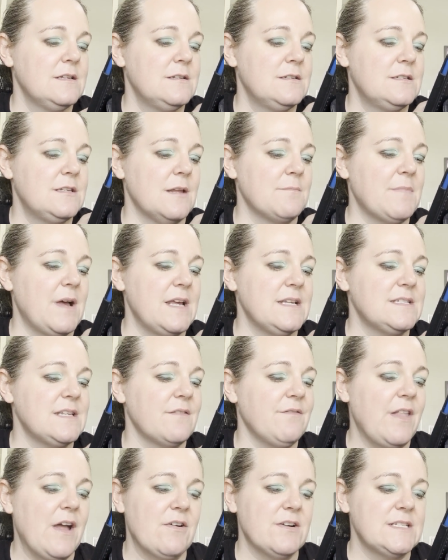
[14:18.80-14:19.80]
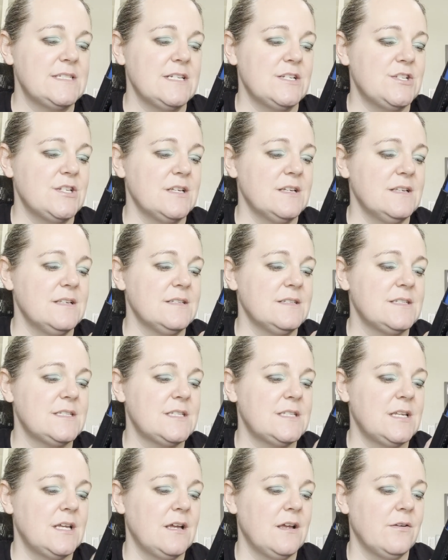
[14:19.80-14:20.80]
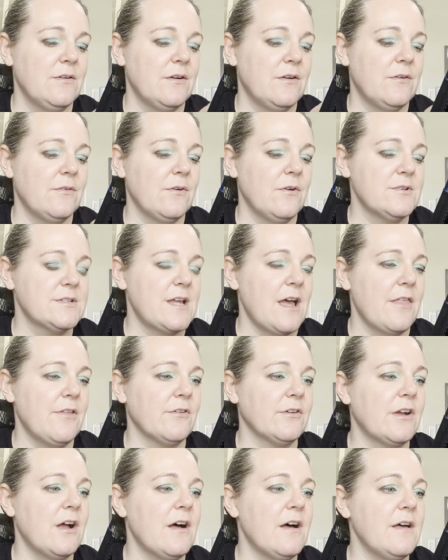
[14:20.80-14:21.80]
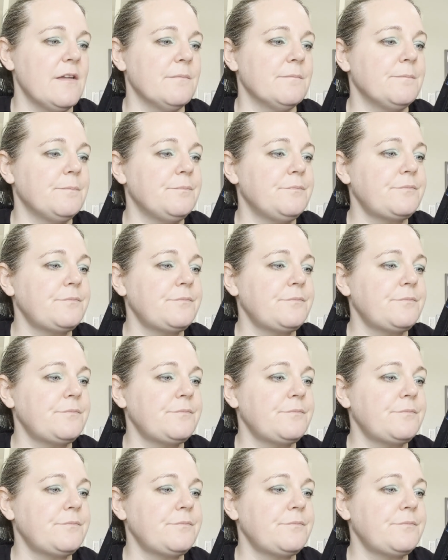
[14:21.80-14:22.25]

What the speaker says: done by Sunflower Stitches, Rose Catherine Kahn.